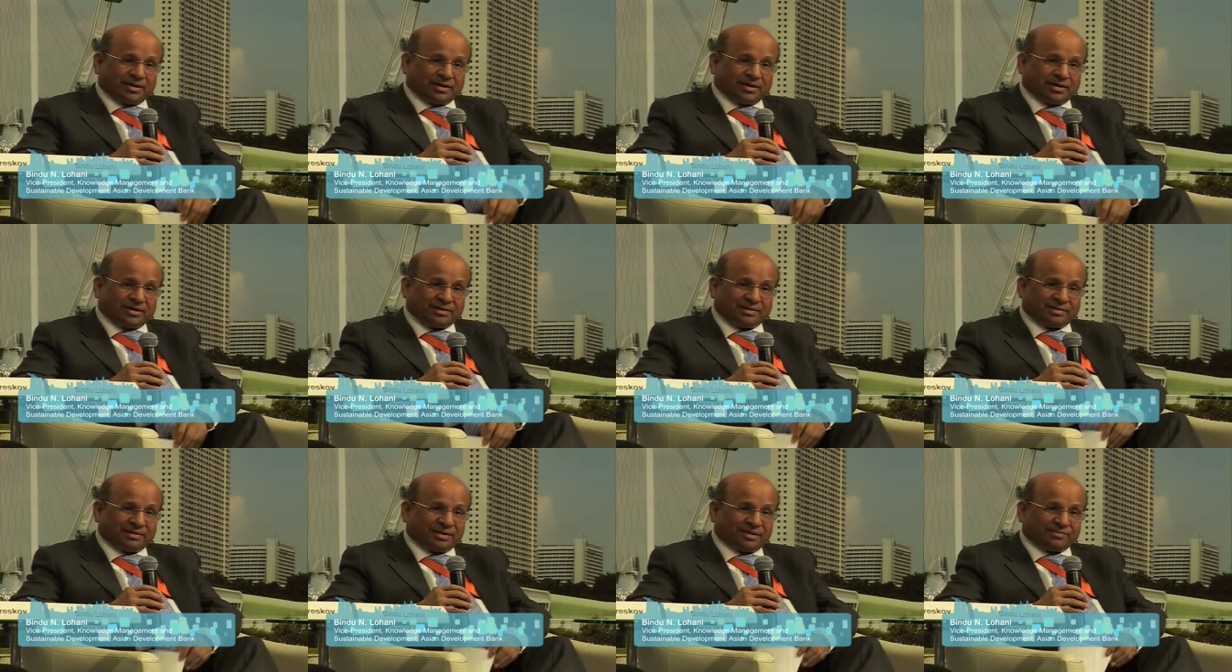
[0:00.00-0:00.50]

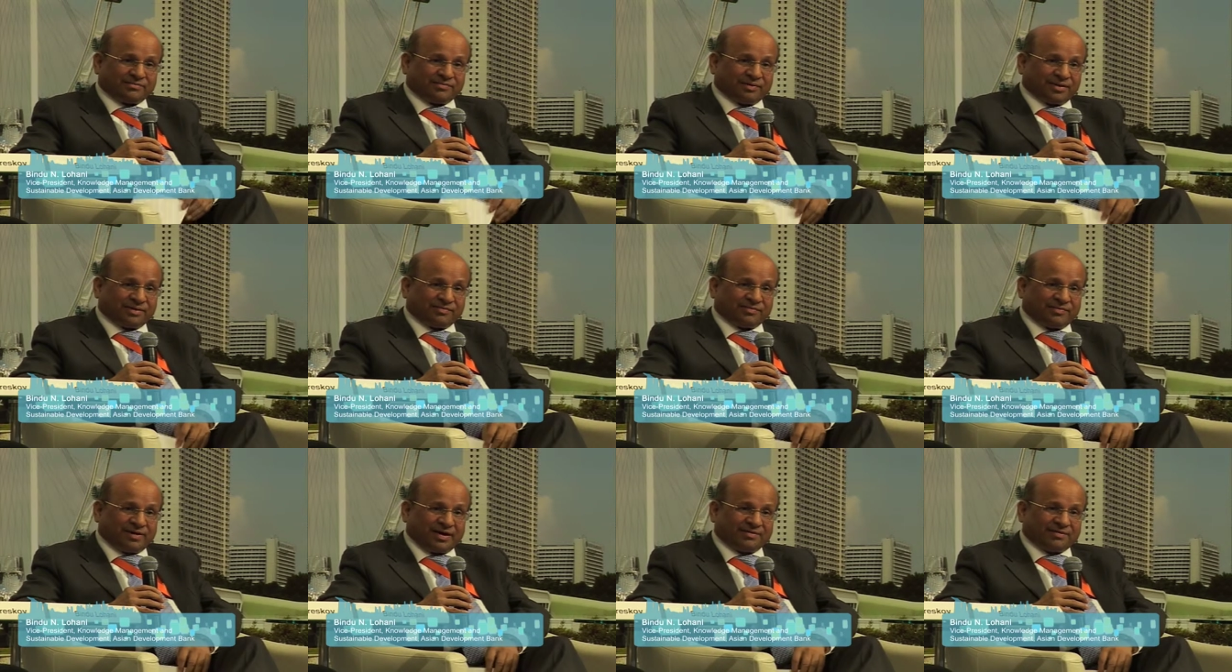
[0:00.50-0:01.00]
uh,
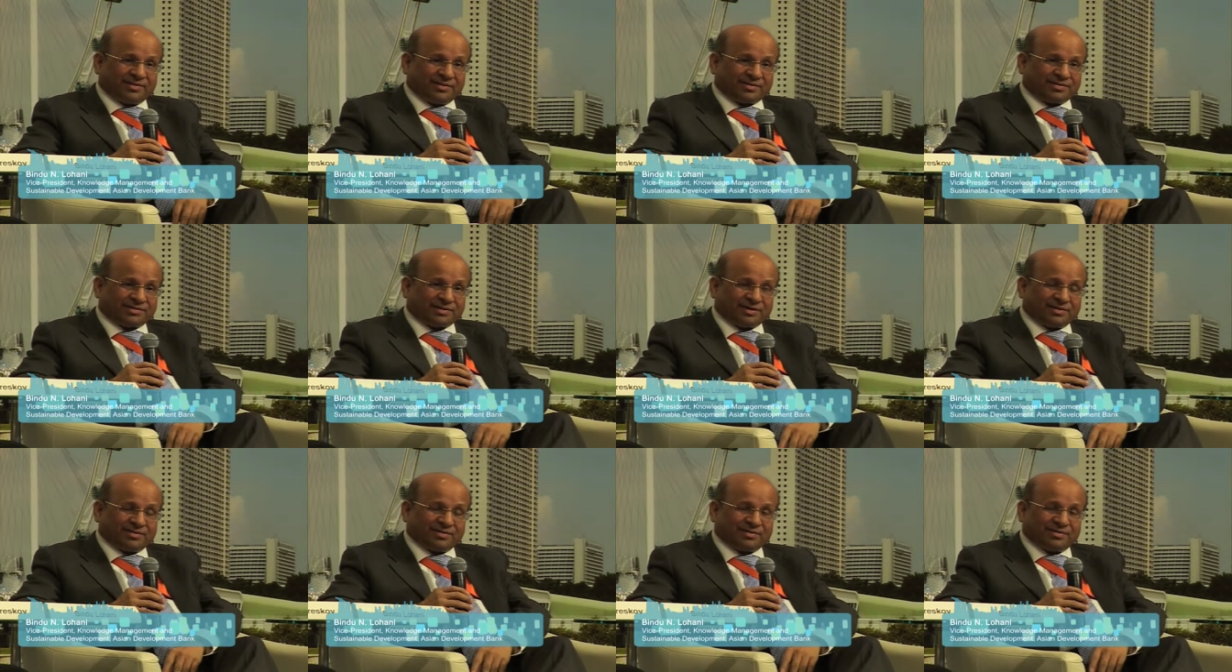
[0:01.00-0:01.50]
25
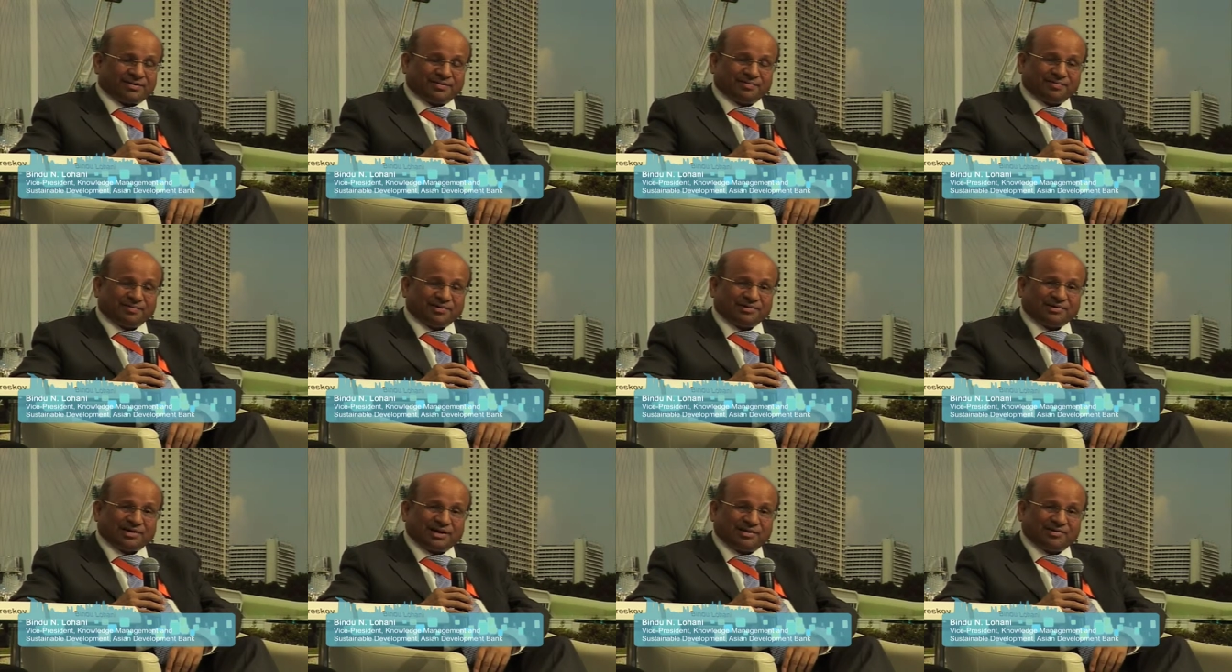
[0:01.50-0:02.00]
years ago, let
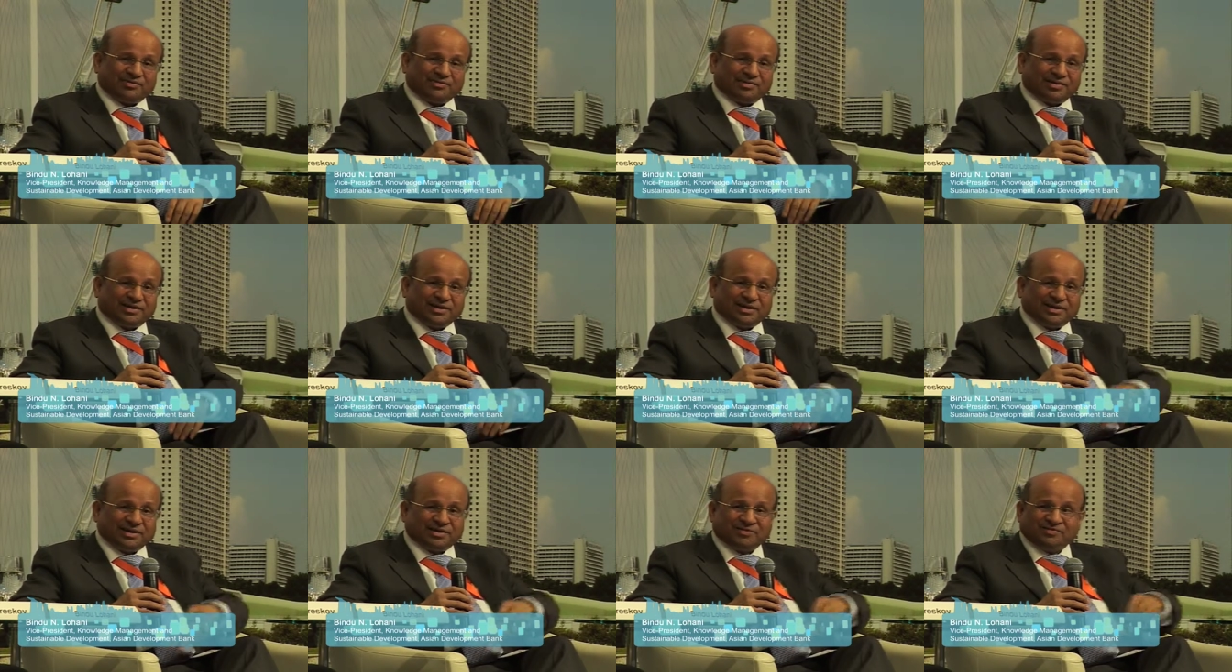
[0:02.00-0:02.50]
me tell you, we
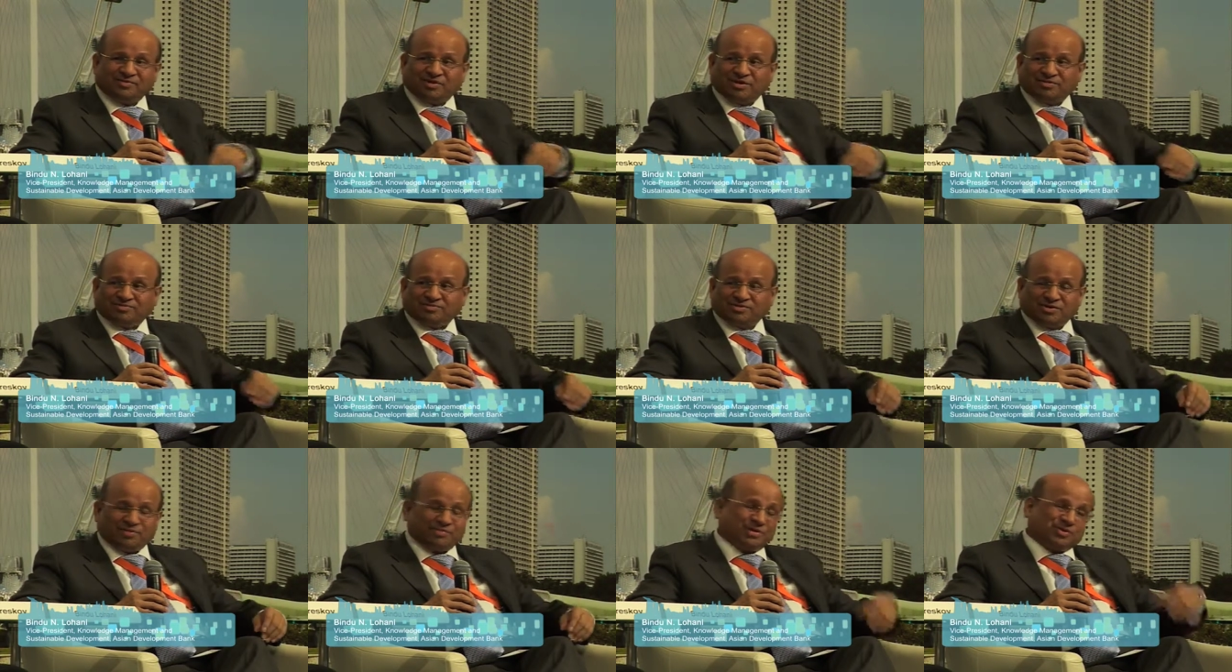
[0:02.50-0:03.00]
didn't involve
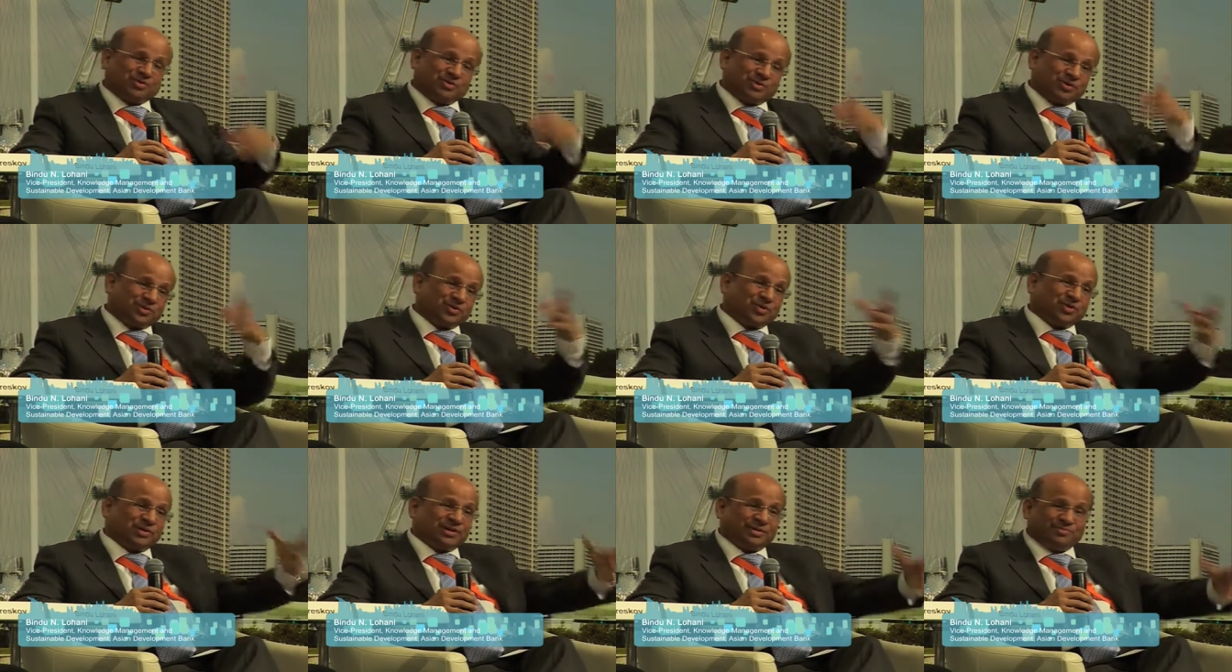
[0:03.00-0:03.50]
so much. We
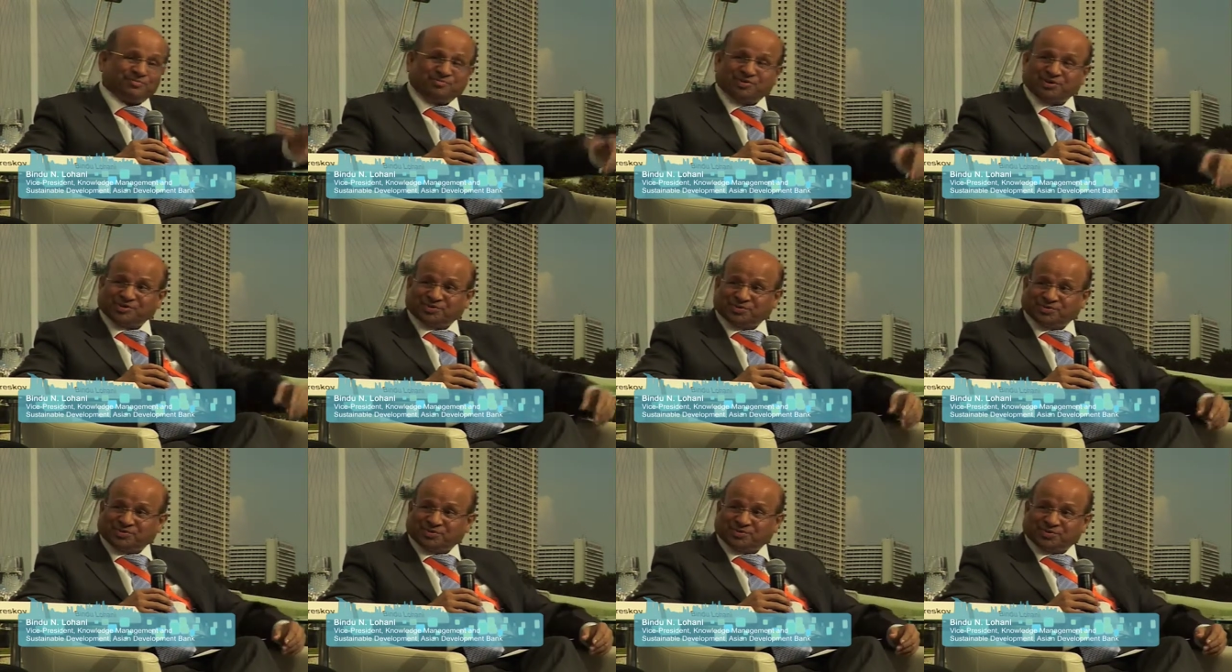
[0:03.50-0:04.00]
told them what
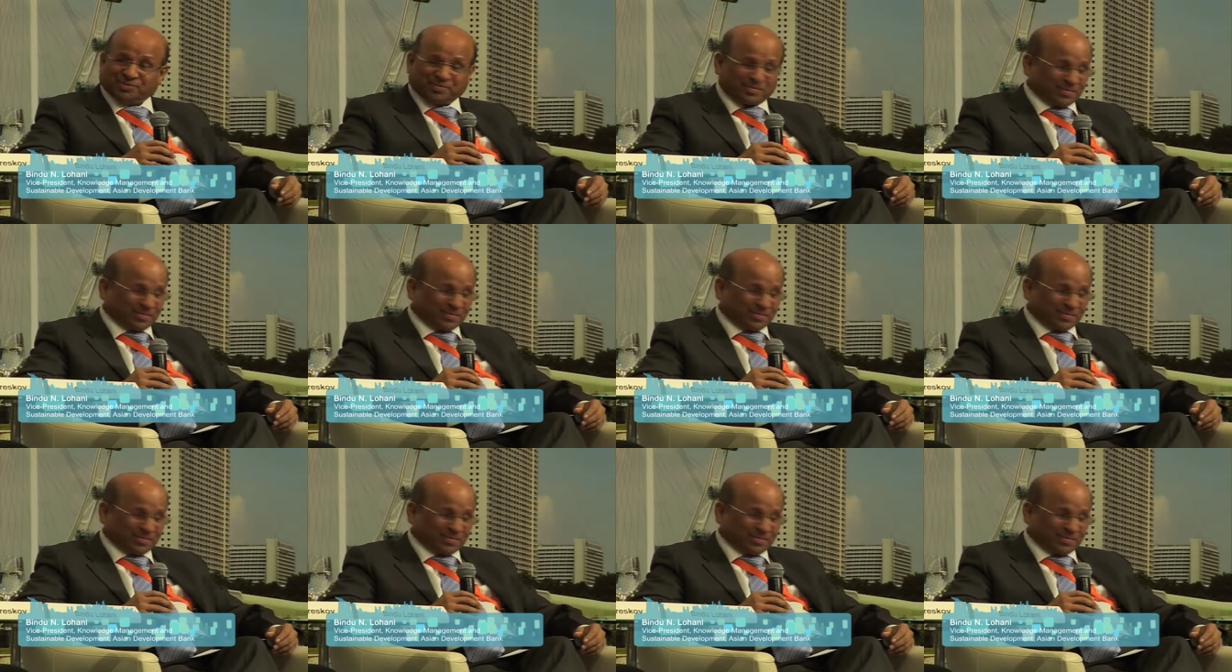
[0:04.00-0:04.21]
to do.